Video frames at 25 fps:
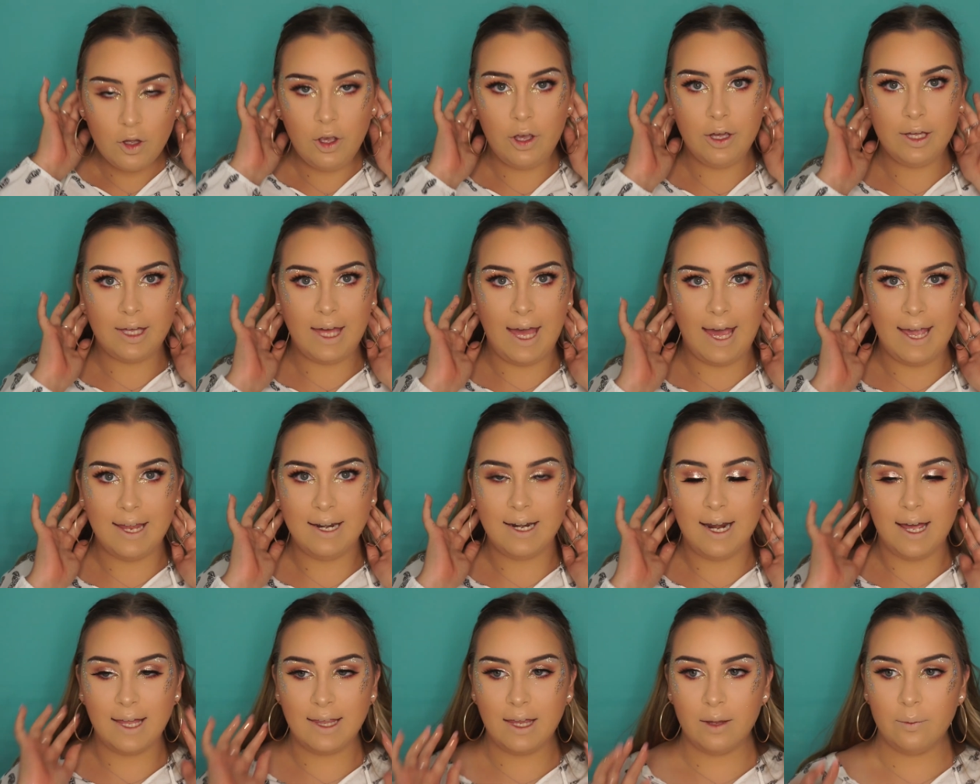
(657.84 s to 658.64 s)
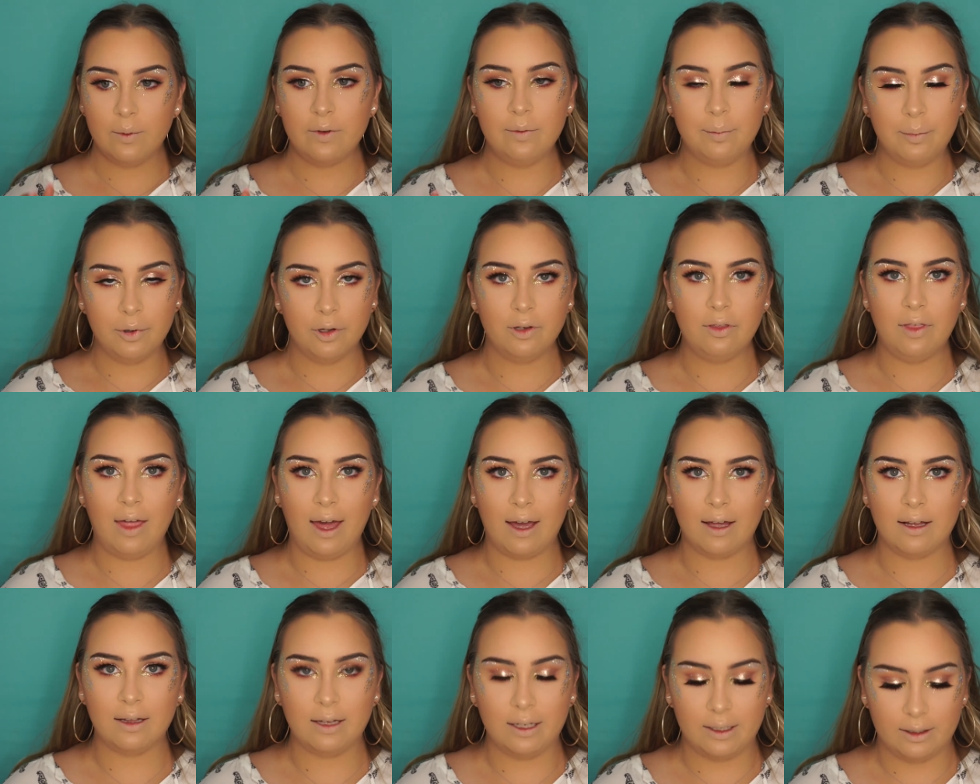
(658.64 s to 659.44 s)
Okay, now that we've put
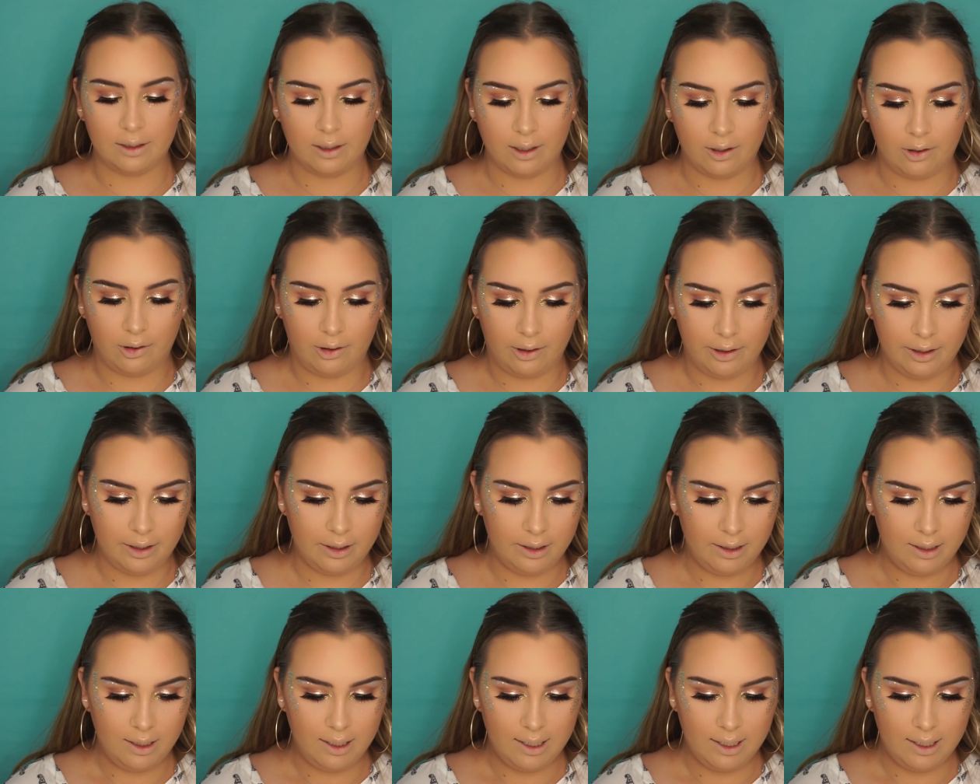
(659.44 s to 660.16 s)
that glitter on,